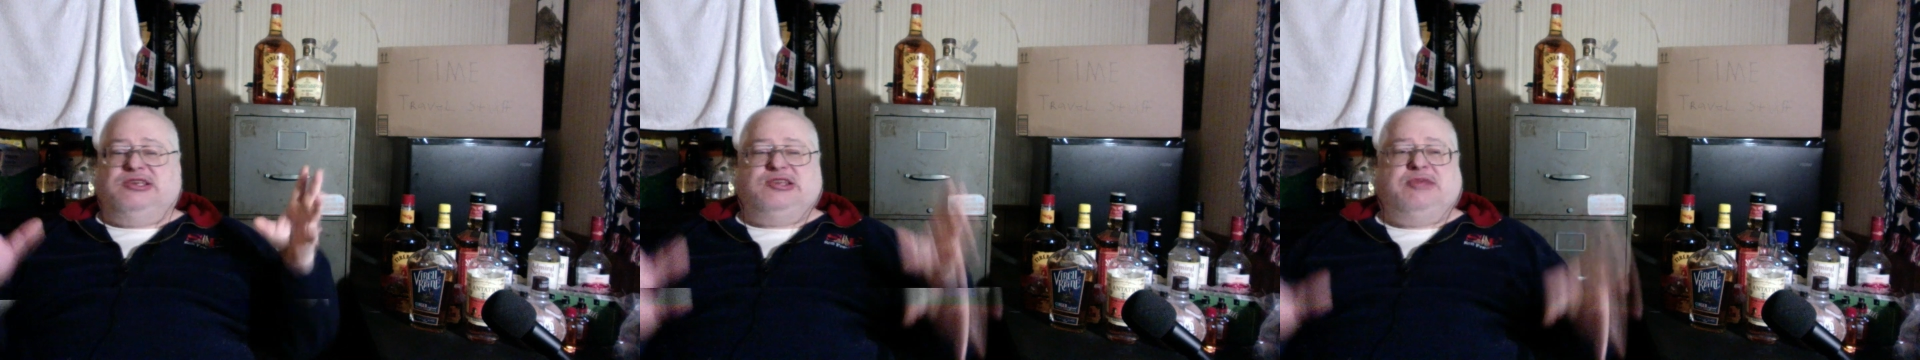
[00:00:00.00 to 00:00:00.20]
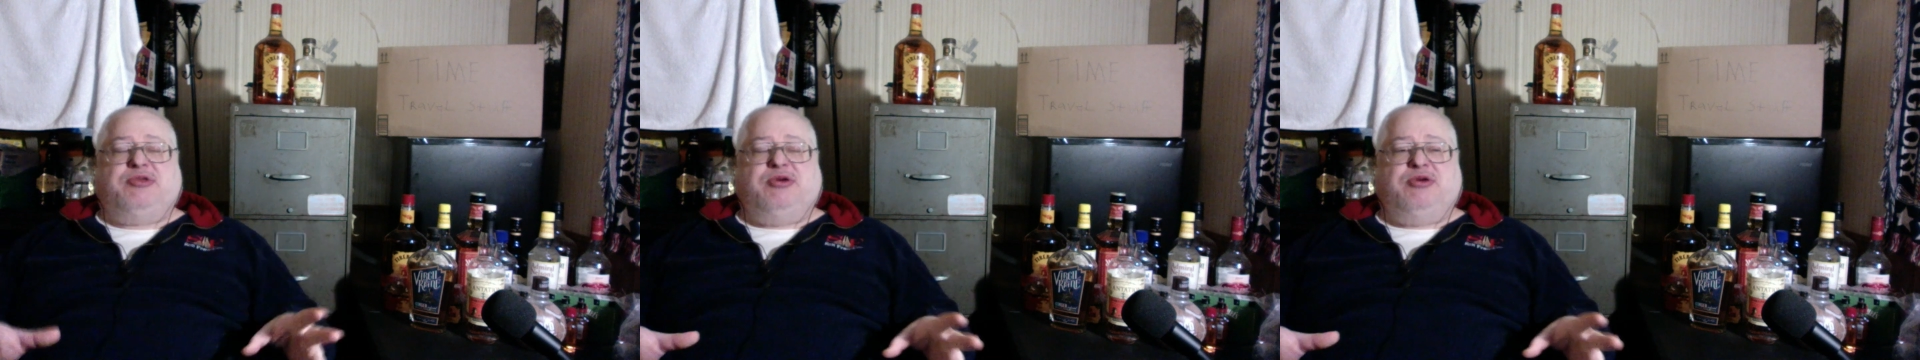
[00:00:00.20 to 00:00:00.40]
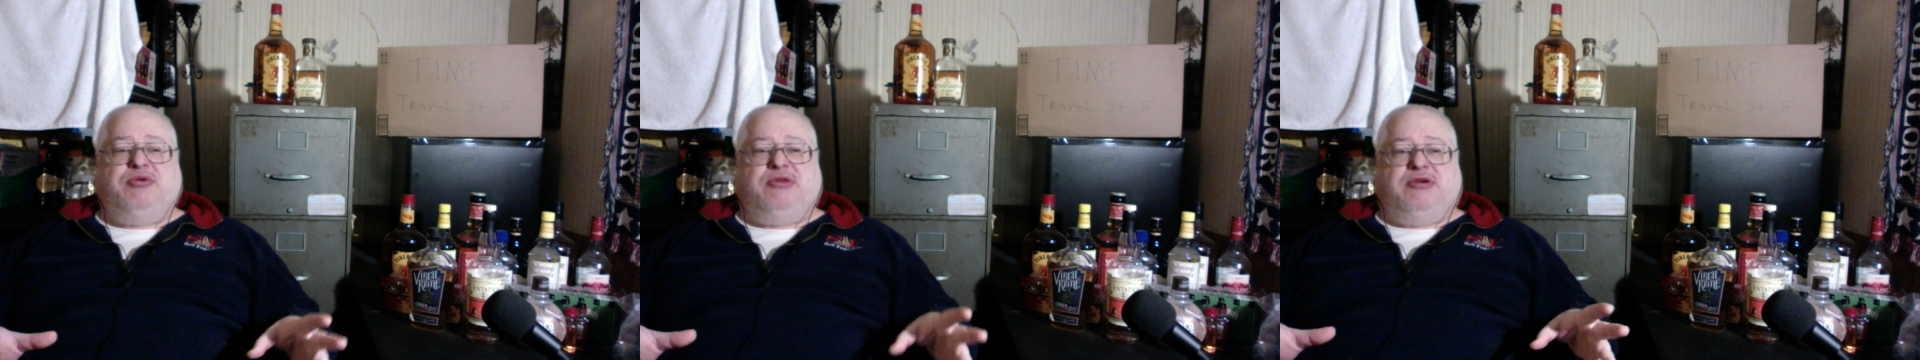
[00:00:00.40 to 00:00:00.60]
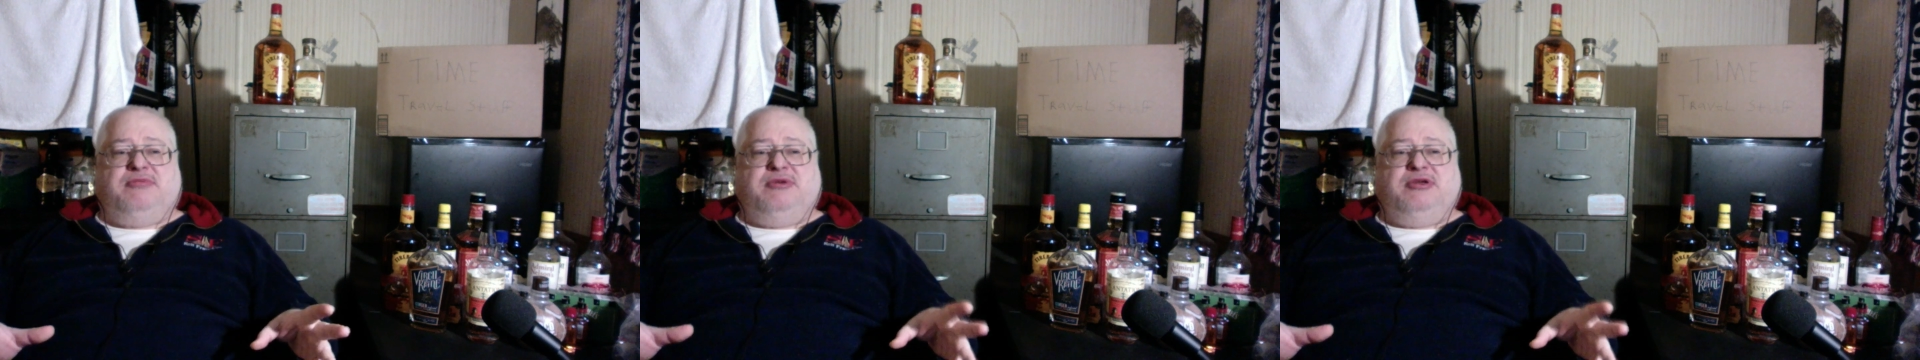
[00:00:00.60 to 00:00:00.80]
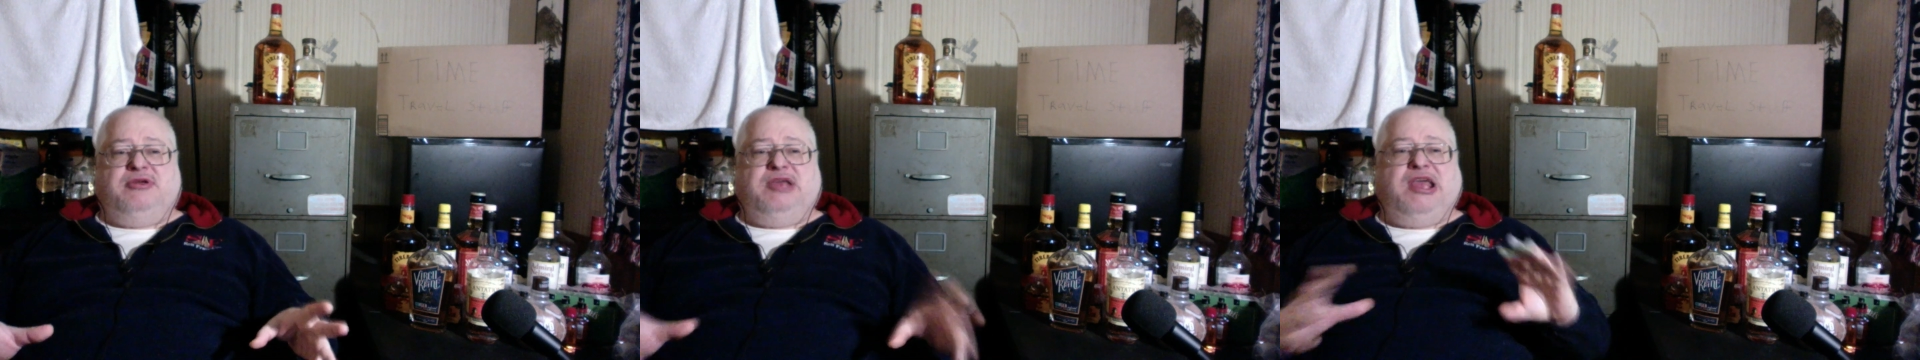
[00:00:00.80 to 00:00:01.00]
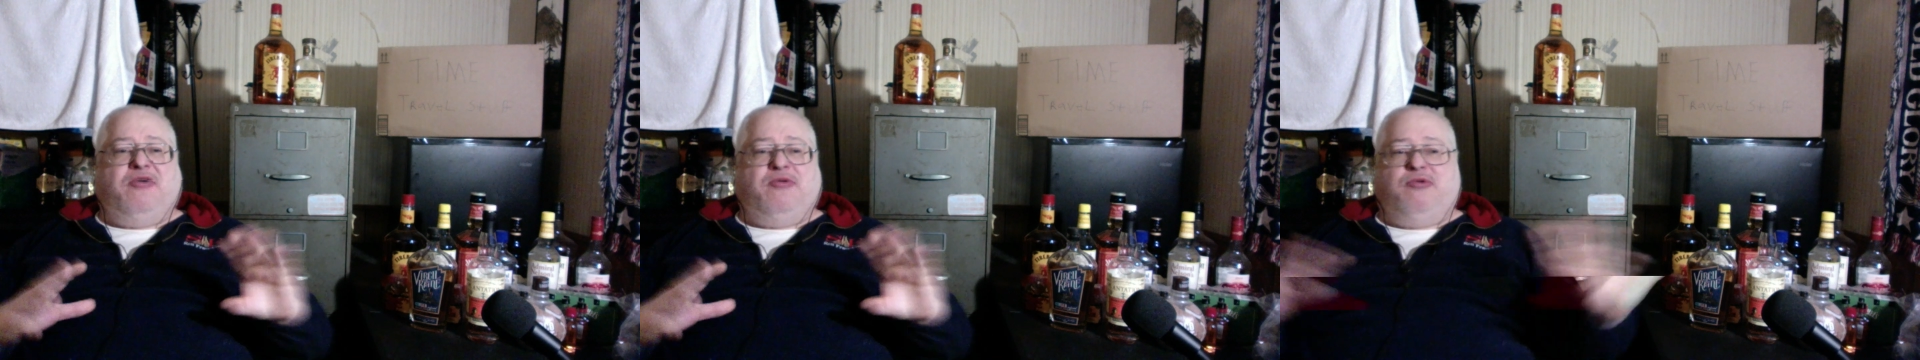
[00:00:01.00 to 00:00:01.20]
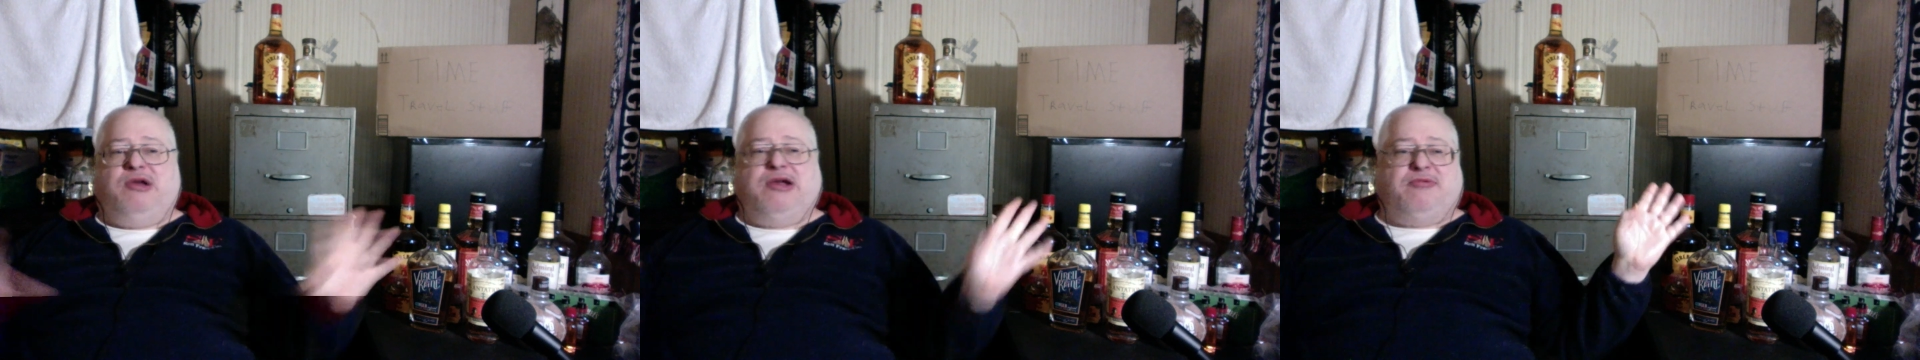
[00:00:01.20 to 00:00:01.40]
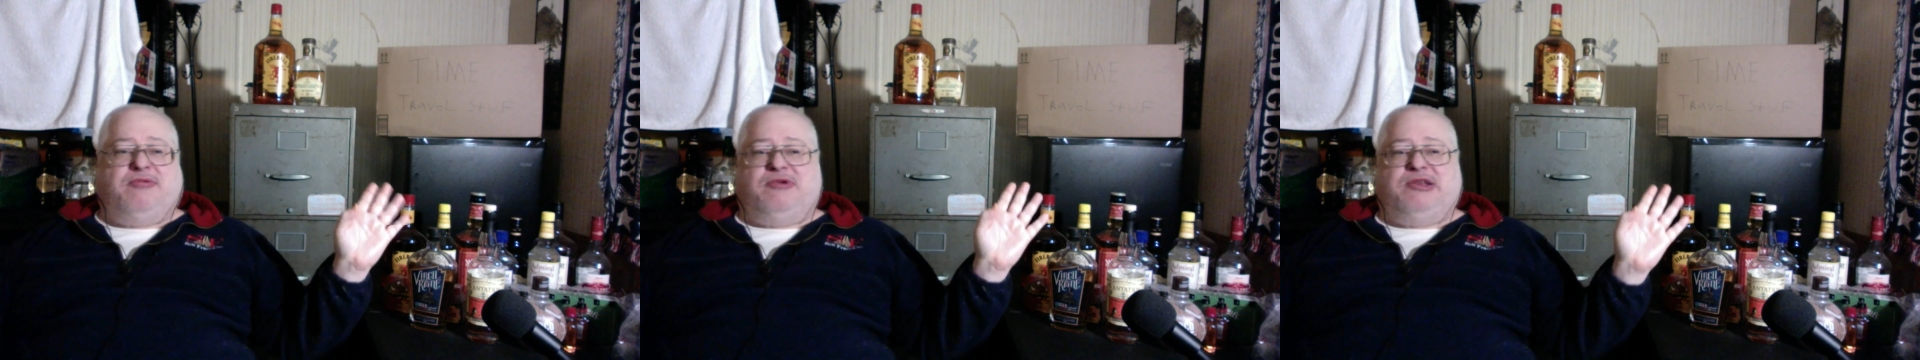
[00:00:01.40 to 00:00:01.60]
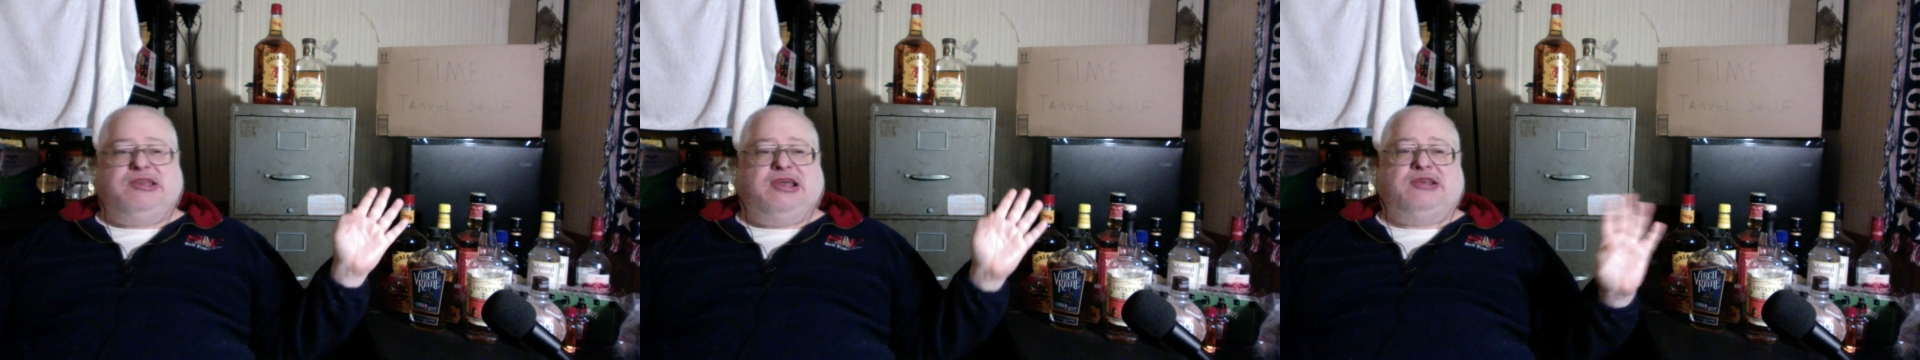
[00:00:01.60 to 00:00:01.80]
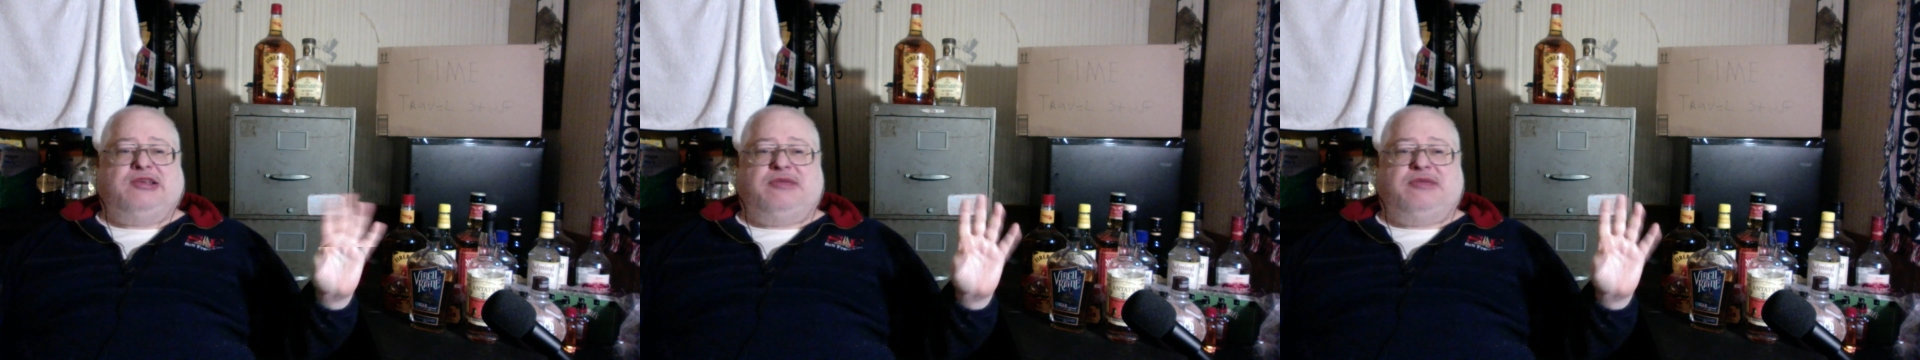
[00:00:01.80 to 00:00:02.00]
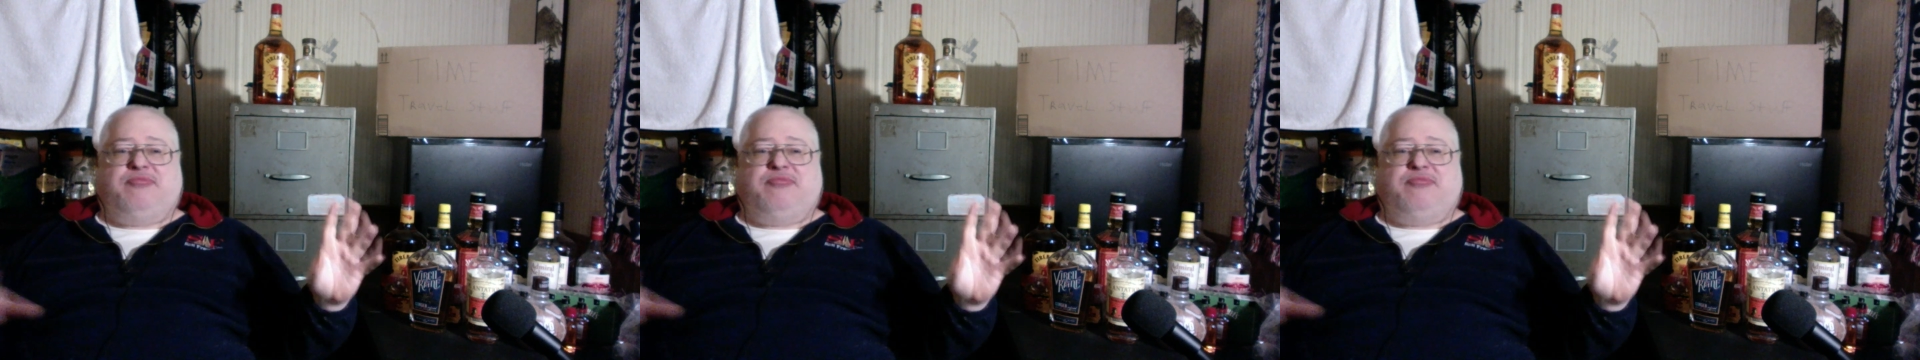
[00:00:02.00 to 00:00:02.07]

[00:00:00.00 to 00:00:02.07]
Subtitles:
subdue them, whatever it takes.